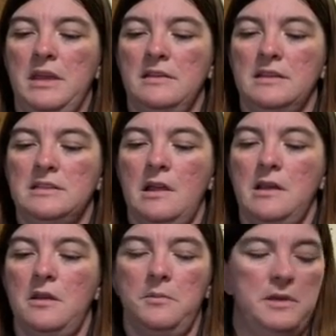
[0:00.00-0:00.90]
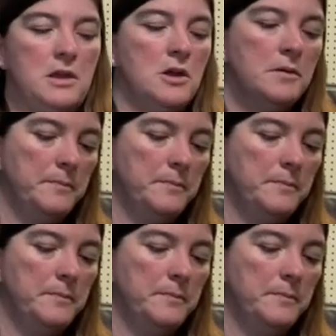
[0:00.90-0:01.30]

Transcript: get this lined up here.